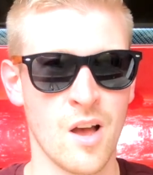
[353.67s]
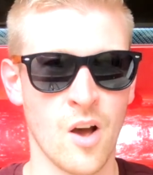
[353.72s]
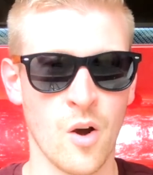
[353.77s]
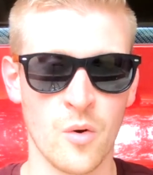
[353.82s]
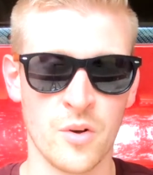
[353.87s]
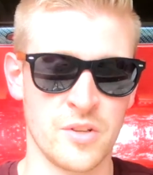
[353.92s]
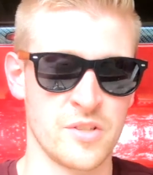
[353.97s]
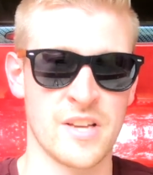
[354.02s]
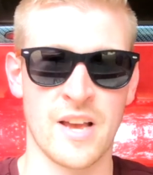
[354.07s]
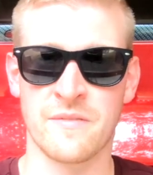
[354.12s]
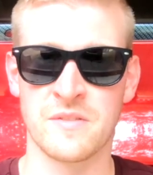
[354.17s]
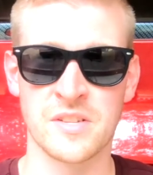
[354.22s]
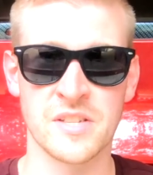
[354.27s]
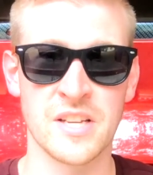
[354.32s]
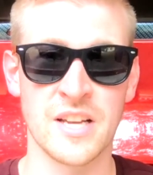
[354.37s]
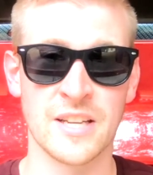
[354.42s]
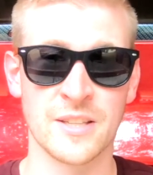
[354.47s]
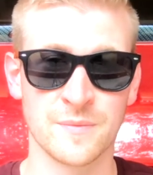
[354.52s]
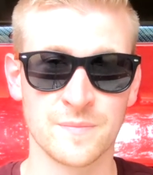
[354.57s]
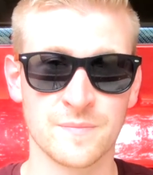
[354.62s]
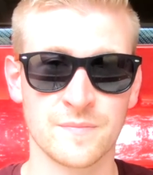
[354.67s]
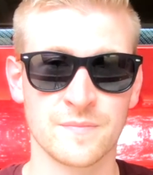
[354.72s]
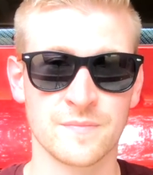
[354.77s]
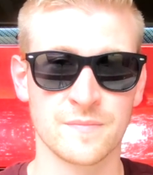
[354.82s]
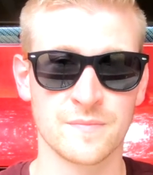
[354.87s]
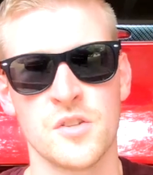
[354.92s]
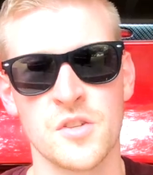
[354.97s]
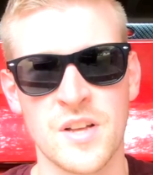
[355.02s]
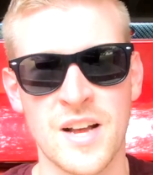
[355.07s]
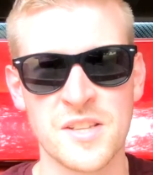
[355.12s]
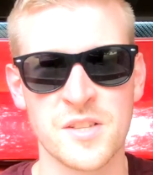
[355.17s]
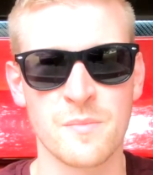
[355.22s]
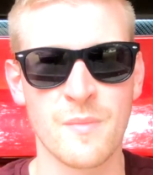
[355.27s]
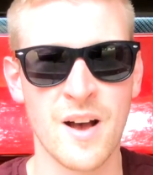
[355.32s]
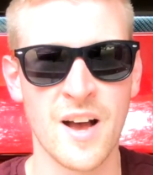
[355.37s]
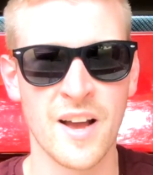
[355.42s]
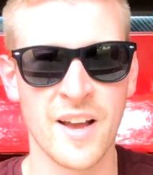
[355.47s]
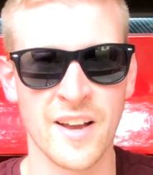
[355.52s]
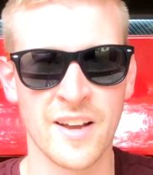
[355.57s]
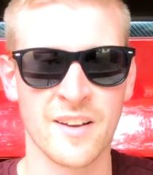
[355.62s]
We'll just have to see. So that's
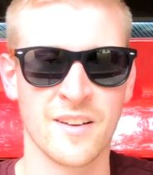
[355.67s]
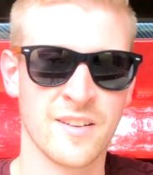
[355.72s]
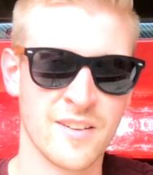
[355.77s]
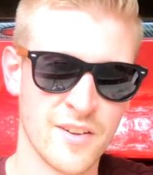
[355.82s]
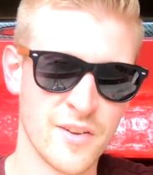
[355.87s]
my